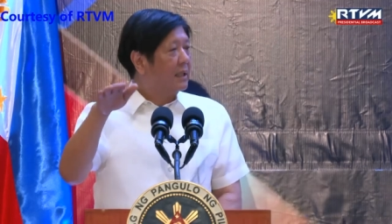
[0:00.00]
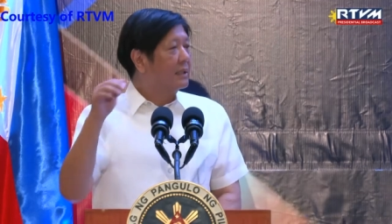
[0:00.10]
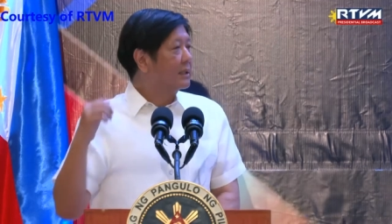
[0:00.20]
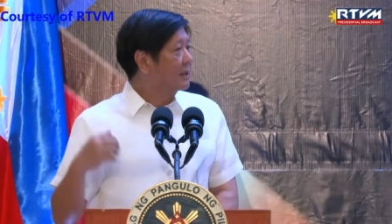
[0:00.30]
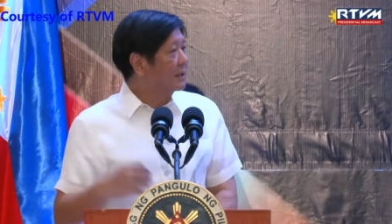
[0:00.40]

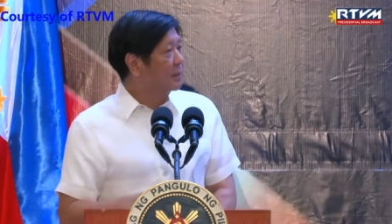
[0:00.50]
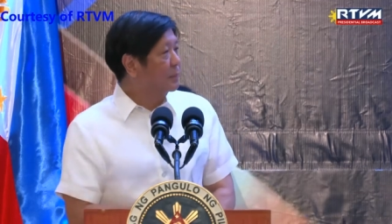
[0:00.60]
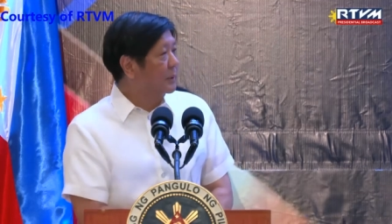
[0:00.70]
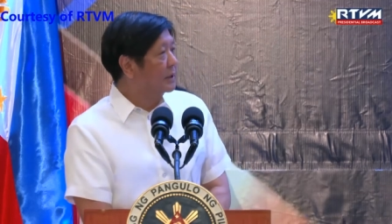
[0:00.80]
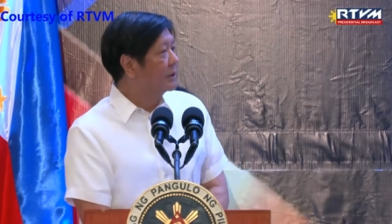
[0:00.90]
under the
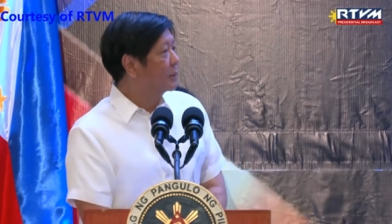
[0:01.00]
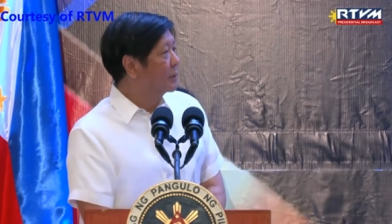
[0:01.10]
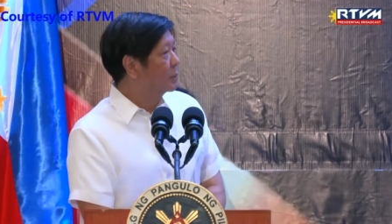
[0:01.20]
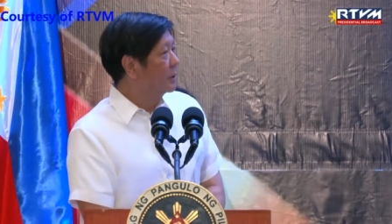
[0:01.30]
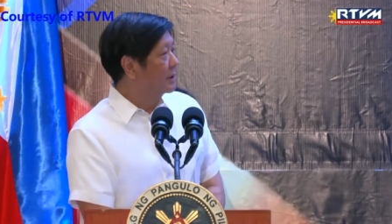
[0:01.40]
bridge,
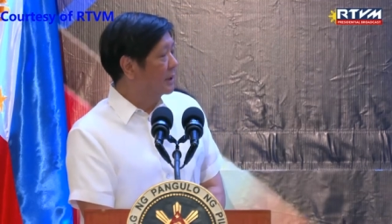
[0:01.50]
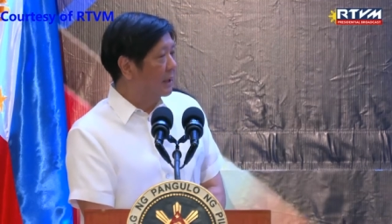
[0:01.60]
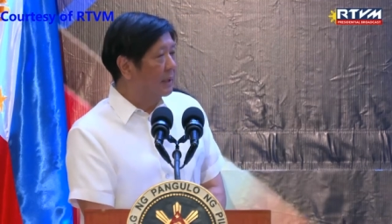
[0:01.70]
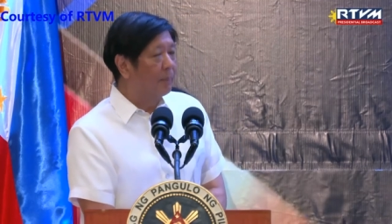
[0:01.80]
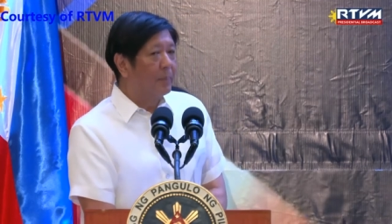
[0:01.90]
which was
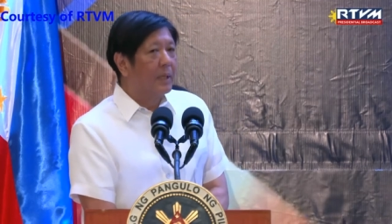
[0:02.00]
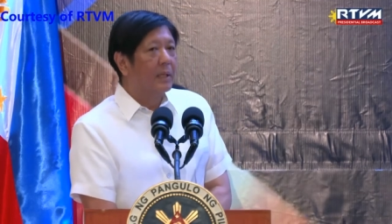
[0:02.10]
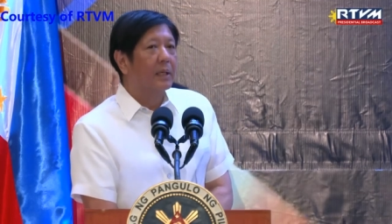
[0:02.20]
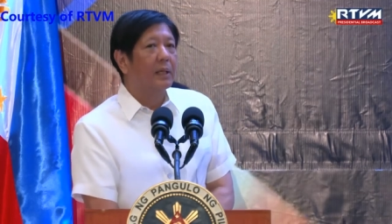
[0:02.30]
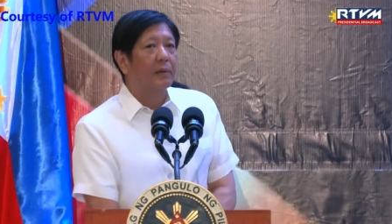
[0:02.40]
uh,
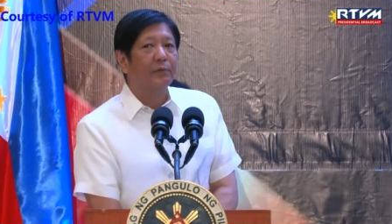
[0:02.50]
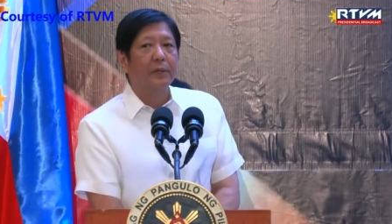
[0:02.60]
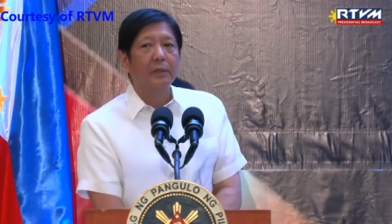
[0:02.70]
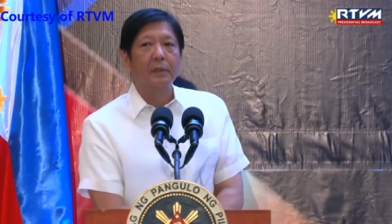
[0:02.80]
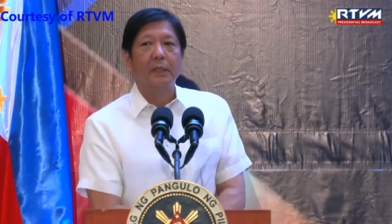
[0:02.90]
uh,
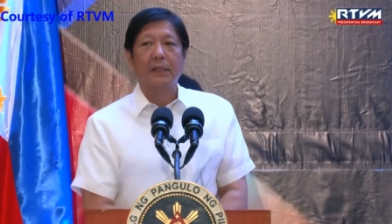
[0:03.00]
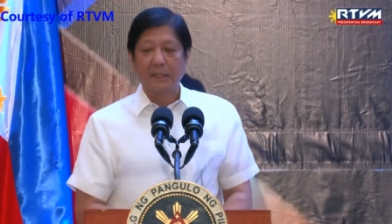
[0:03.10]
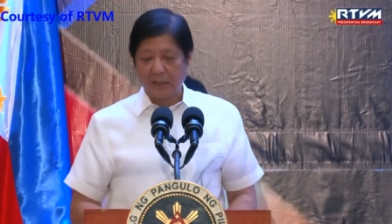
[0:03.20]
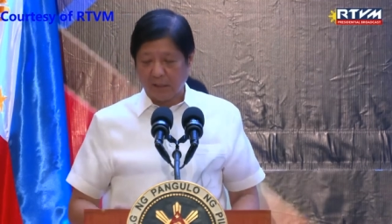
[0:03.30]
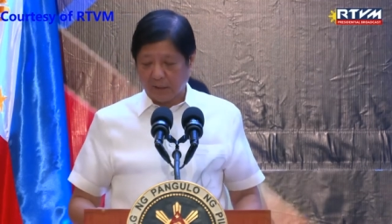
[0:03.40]
very
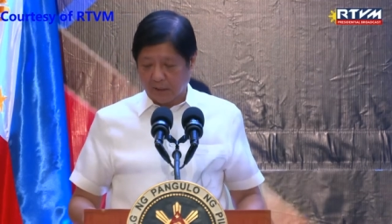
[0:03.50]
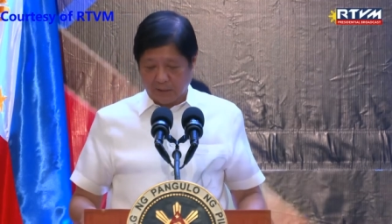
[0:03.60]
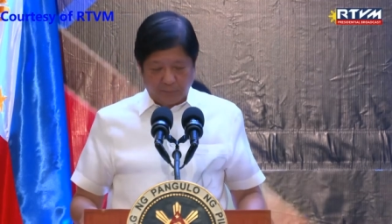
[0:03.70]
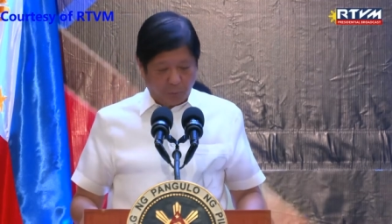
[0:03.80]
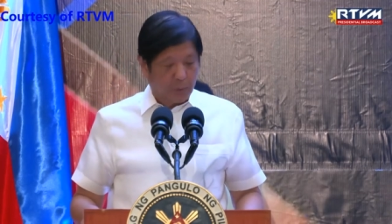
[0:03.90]
realistic
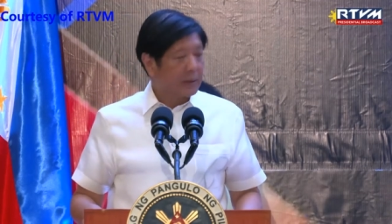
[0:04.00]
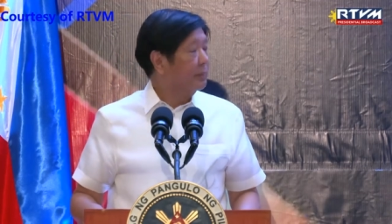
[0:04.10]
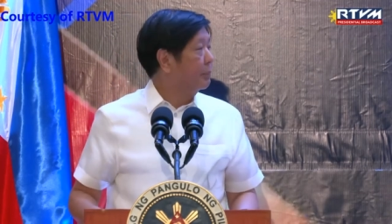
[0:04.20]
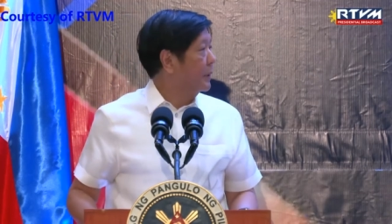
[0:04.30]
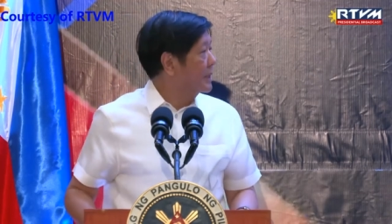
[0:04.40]
and quite
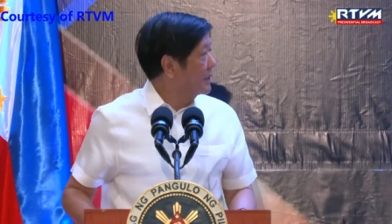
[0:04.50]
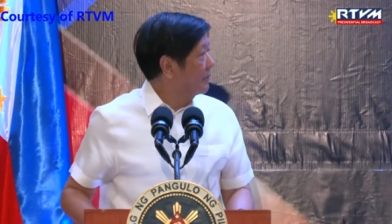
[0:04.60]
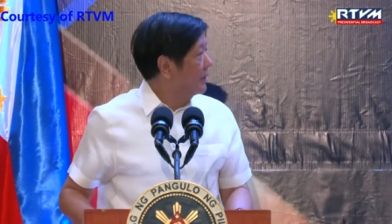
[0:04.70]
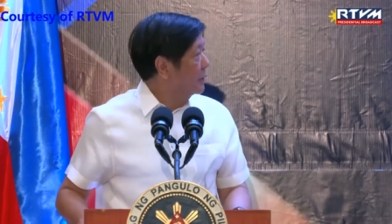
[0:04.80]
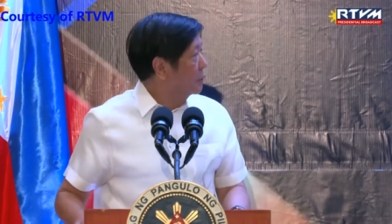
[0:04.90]

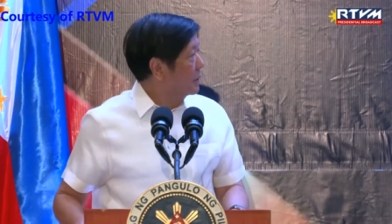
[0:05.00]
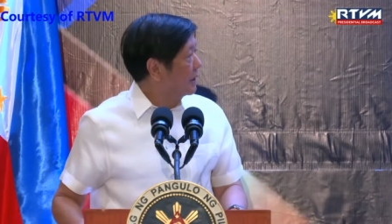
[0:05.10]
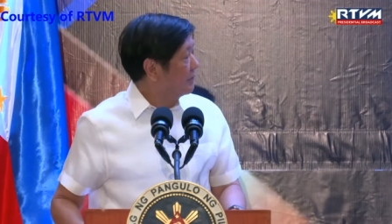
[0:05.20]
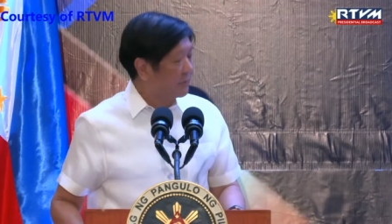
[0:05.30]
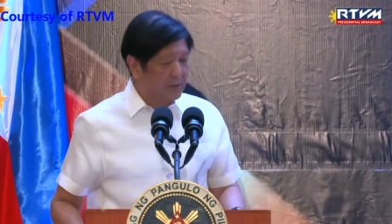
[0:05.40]
impressive that you
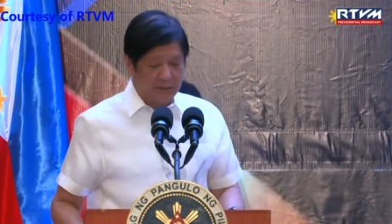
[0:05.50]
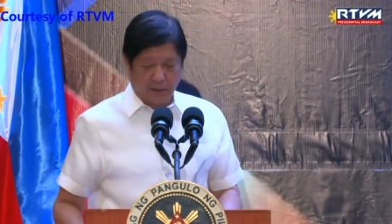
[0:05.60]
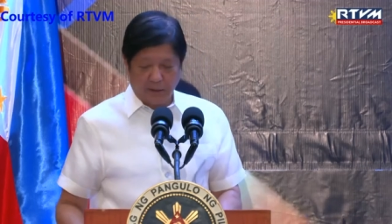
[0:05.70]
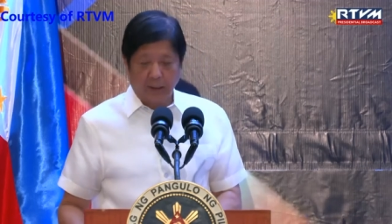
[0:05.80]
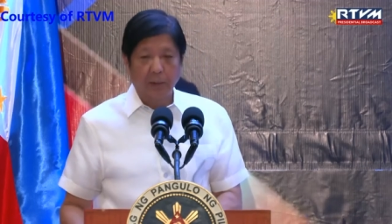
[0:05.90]
have
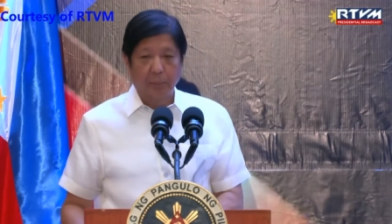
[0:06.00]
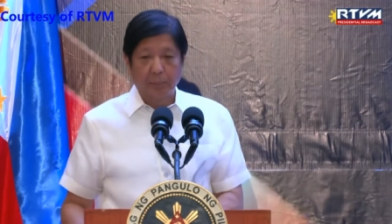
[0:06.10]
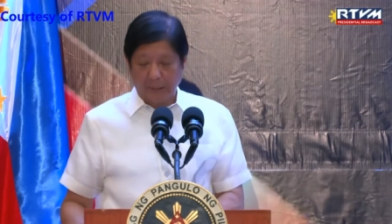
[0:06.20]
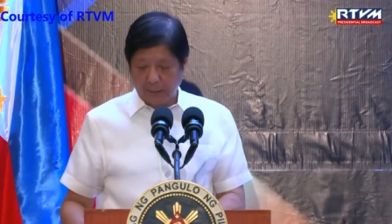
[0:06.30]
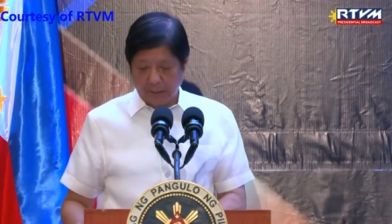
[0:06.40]
this uh,
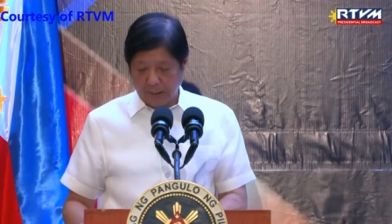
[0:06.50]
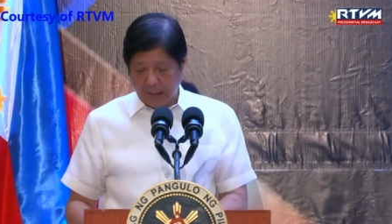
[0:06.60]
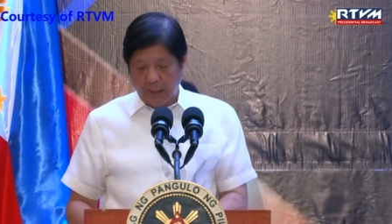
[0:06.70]
capability,